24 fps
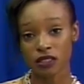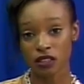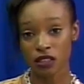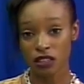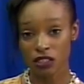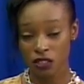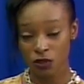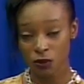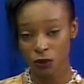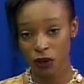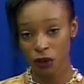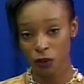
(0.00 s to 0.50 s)

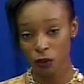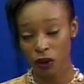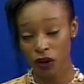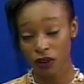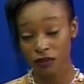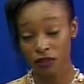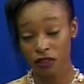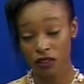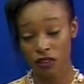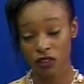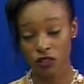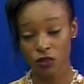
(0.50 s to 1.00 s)
this week one of
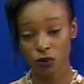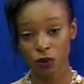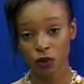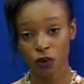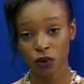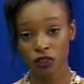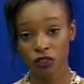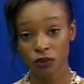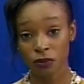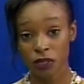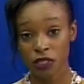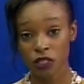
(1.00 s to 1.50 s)
the things we're
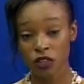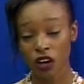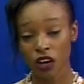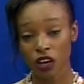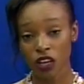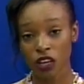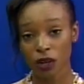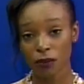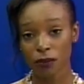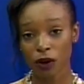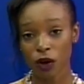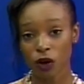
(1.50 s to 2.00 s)
going to be
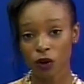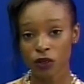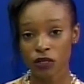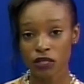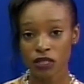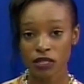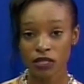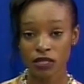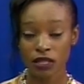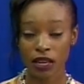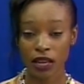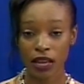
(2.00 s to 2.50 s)
talking about
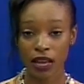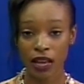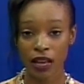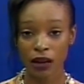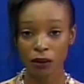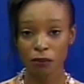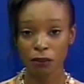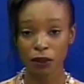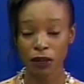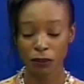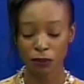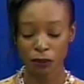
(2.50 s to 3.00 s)
is the Guyana
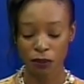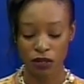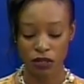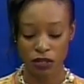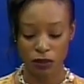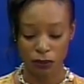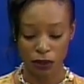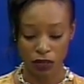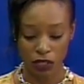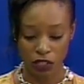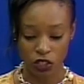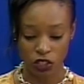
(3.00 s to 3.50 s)
People's
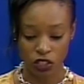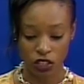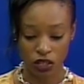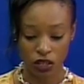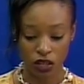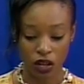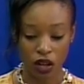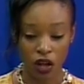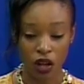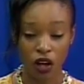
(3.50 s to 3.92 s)
Militia.